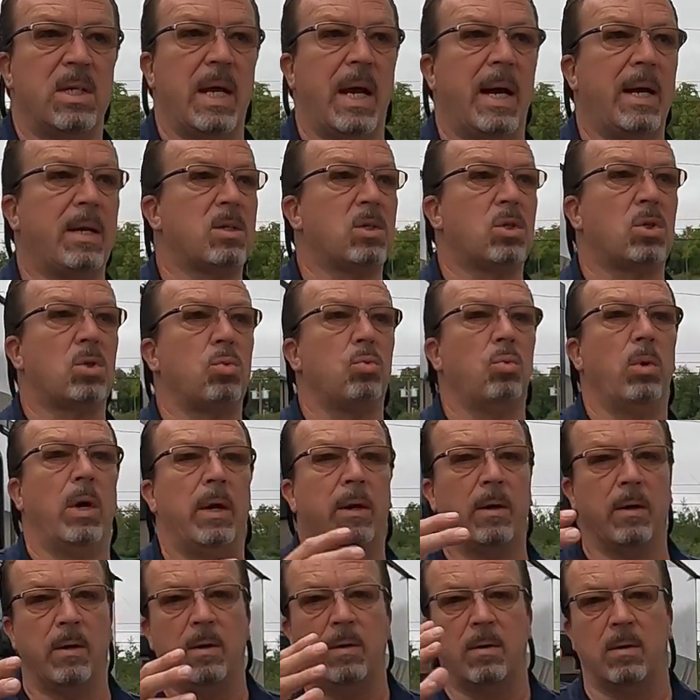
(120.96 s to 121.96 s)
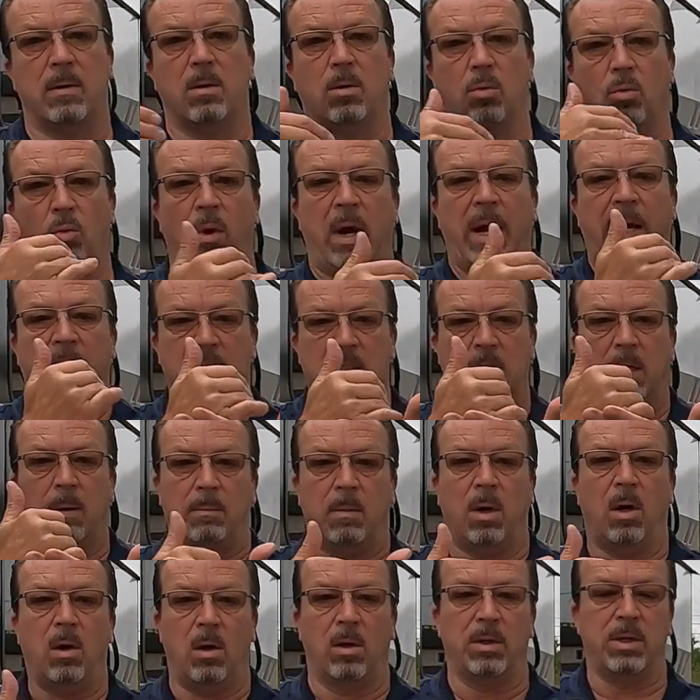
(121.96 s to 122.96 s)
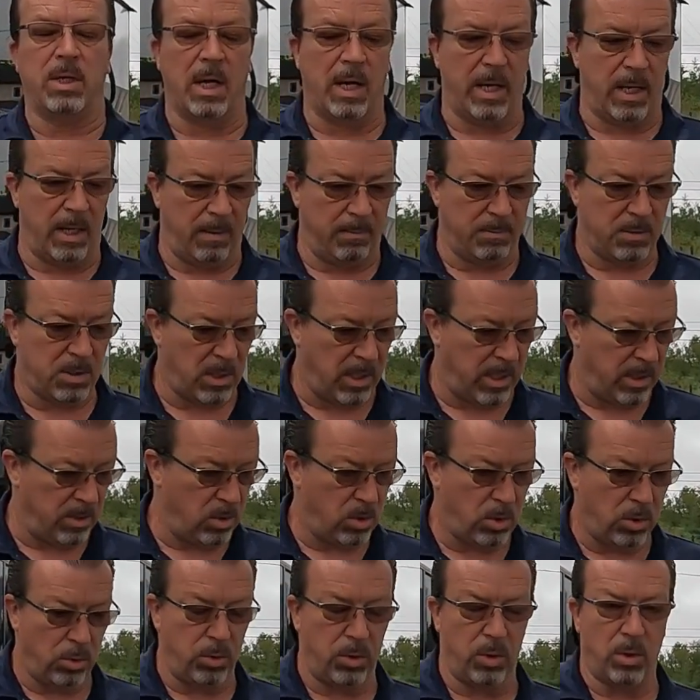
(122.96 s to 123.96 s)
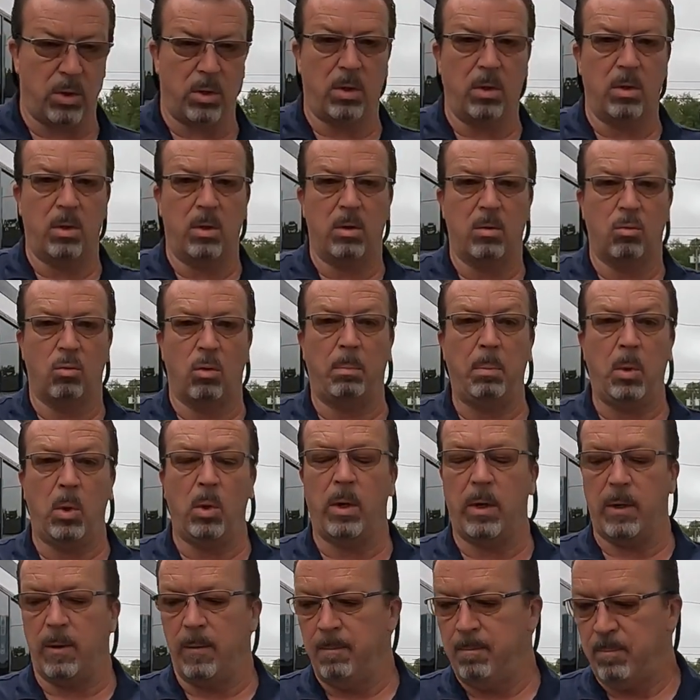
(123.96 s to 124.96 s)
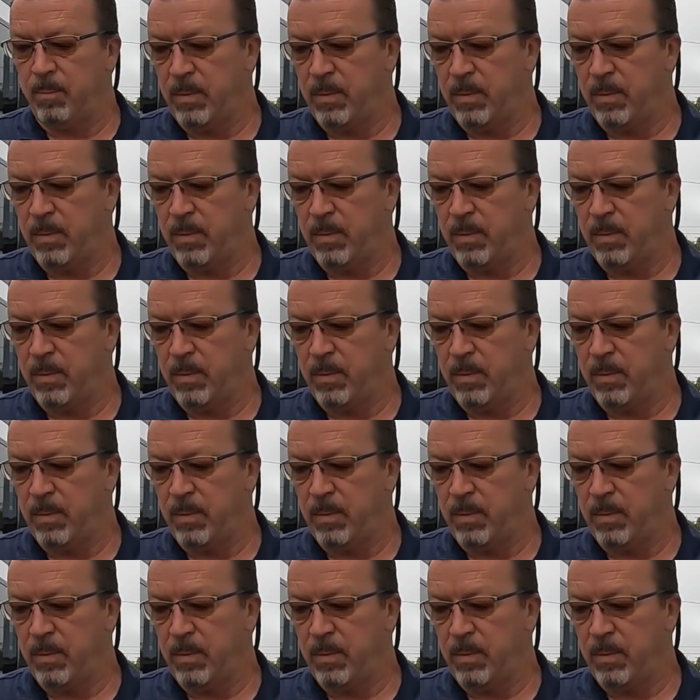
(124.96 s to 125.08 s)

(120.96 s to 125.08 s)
that's what racks up all the items into your report.